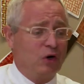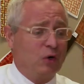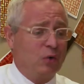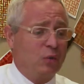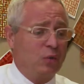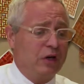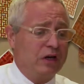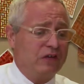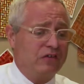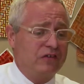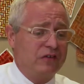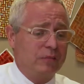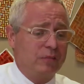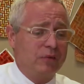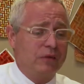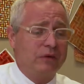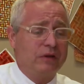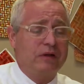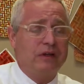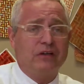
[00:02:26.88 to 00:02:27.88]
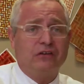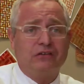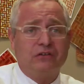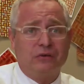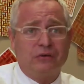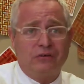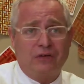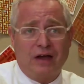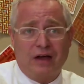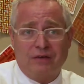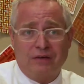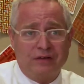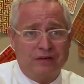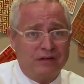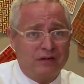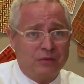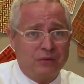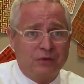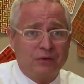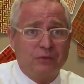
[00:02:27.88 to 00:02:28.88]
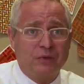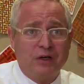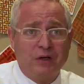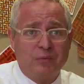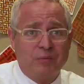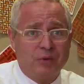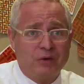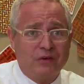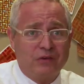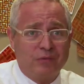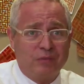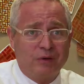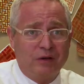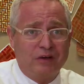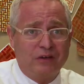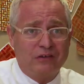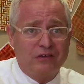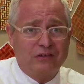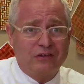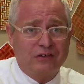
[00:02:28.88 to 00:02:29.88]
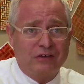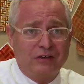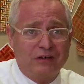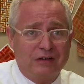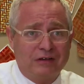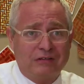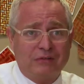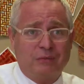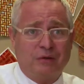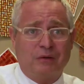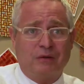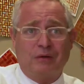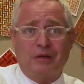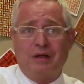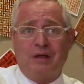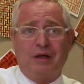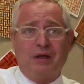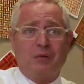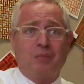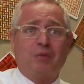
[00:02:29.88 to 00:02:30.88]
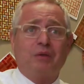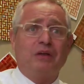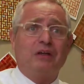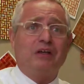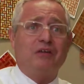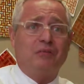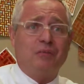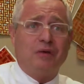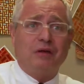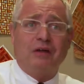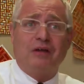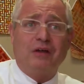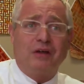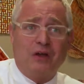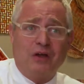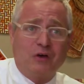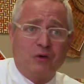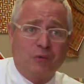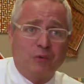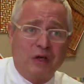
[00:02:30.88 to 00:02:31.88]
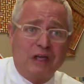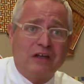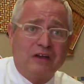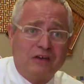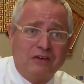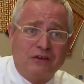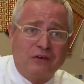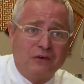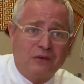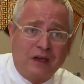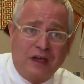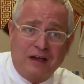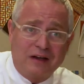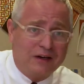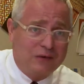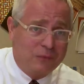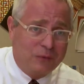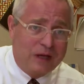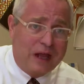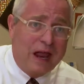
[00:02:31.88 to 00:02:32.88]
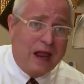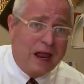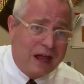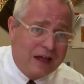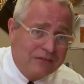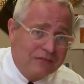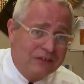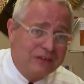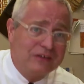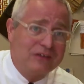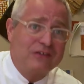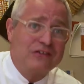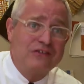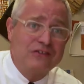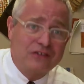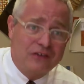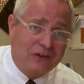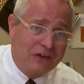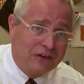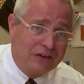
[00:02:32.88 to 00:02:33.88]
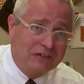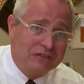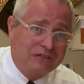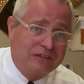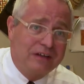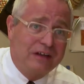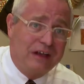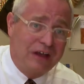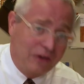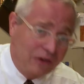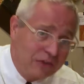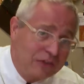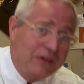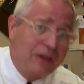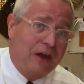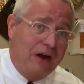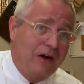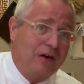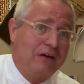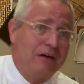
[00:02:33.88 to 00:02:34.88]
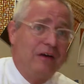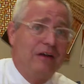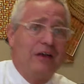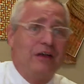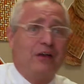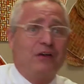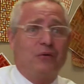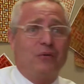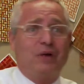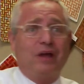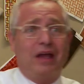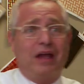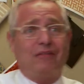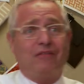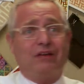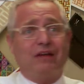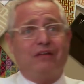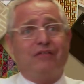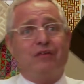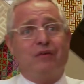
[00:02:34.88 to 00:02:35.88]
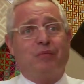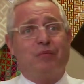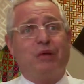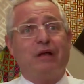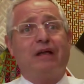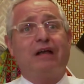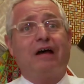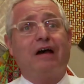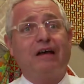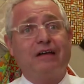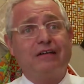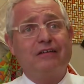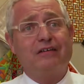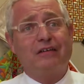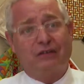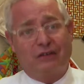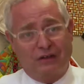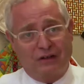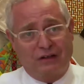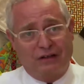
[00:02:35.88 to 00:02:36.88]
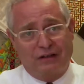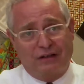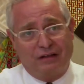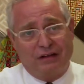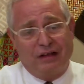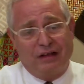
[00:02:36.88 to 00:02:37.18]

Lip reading: reasonable issue of how to deal with reimbursement and insurance. Well, believe me, we can do that, and we haven't solved healthcare. We haven't even begun to look at